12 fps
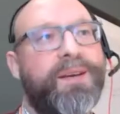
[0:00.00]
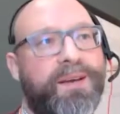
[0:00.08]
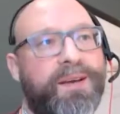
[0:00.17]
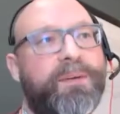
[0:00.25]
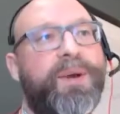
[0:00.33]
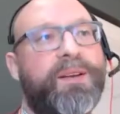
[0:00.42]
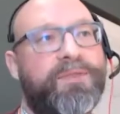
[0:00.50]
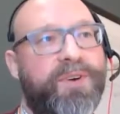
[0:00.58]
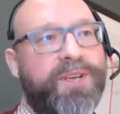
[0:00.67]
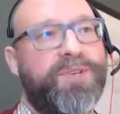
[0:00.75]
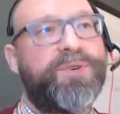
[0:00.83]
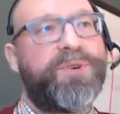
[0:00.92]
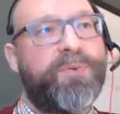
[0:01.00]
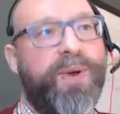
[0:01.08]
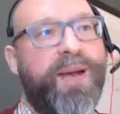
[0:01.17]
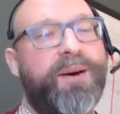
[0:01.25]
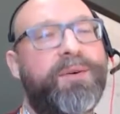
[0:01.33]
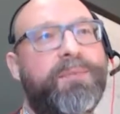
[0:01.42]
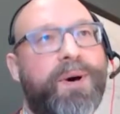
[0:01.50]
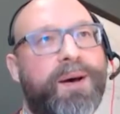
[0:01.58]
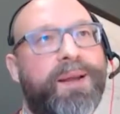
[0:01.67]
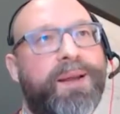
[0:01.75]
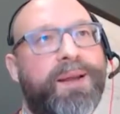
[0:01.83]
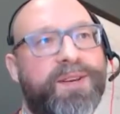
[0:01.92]
If I talk about my
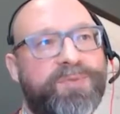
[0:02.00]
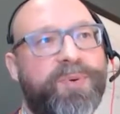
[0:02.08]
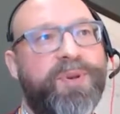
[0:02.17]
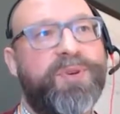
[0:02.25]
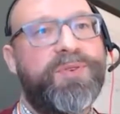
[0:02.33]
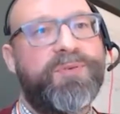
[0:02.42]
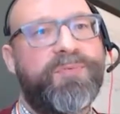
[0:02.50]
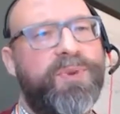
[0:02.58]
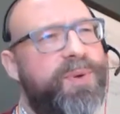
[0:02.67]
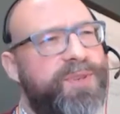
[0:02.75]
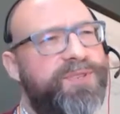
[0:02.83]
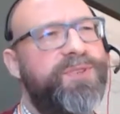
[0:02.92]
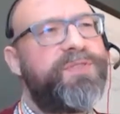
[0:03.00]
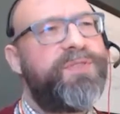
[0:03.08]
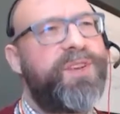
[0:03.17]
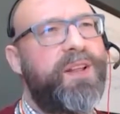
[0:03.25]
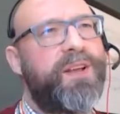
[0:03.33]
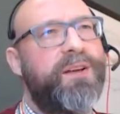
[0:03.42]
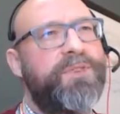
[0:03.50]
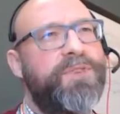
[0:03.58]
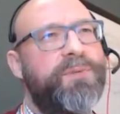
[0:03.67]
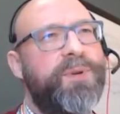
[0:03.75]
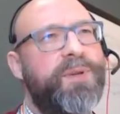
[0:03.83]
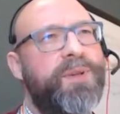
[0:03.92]
husband, will my students feel
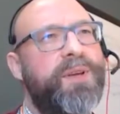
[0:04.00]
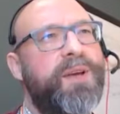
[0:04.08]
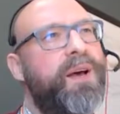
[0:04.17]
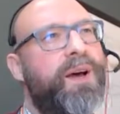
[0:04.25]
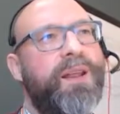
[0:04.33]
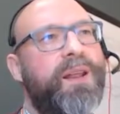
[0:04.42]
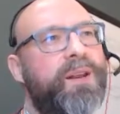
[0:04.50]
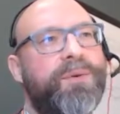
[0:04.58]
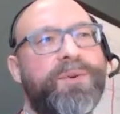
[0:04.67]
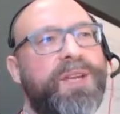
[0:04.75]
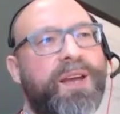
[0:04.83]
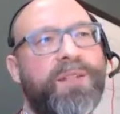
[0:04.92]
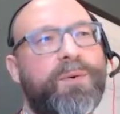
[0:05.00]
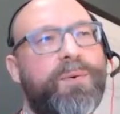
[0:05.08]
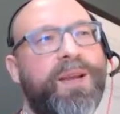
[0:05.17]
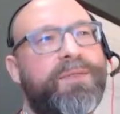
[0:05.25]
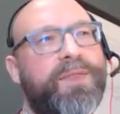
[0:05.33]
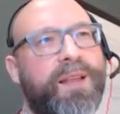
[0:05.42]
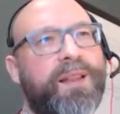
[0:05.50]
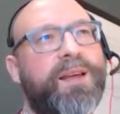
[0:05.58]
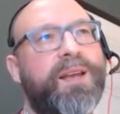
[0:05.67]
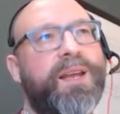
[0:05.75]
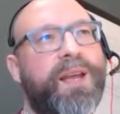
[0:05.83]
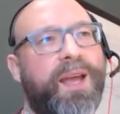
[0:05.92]
uncomfortable? And I don't want to get in the way of their
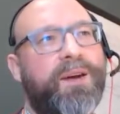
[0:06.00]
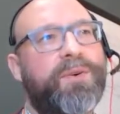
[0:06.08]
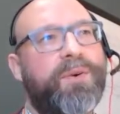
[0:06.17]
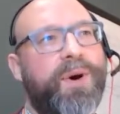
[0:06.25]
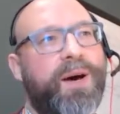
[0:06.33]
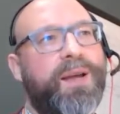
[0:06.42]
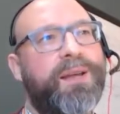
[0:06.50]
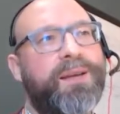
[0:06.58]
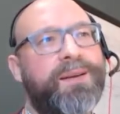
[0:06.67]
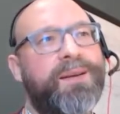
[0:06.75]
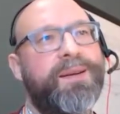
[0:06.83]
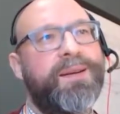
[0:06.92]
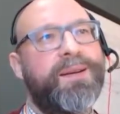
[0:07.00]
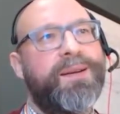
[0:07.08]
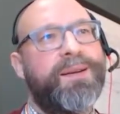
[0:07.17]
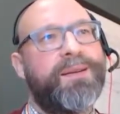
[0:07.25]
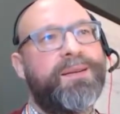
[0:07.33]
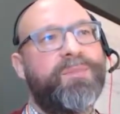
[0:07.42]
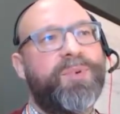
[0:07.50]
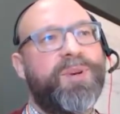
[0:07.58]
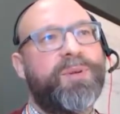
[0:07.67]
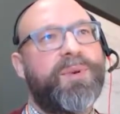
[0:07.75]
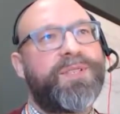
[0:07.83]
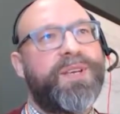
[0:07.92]
learning. How do I bring
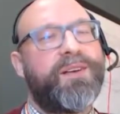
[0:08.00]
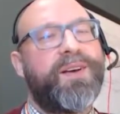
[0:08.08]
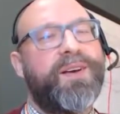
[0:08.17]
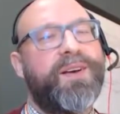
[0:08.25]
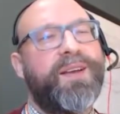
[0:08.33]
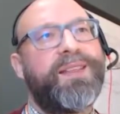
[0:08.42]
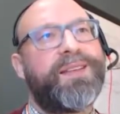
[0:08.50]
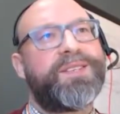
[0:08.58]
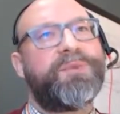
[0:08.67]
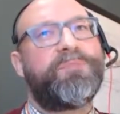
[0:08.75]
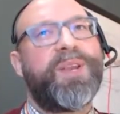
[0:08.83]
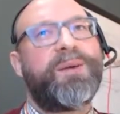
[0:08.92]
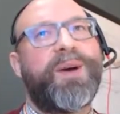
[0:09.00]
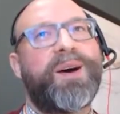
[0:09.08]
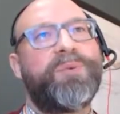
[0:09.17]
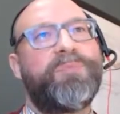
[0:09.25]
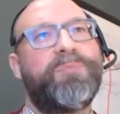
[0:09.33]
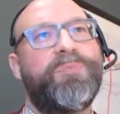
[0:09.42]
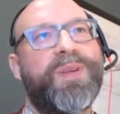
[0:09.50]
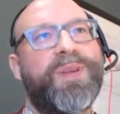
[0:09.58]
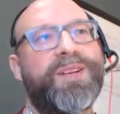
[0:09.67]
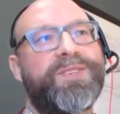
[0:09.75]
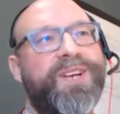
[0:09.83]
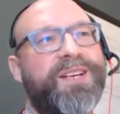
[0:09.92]
myself? I think there's a bit about being
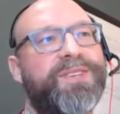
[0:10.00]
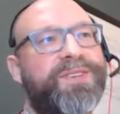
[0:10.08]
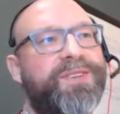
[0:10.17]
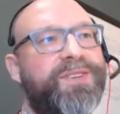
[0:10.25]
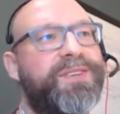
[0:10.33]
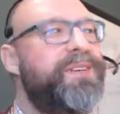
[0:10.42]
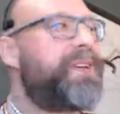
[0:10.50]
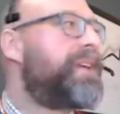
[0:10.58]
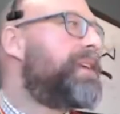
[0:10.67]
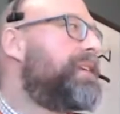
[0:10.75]
gentle, and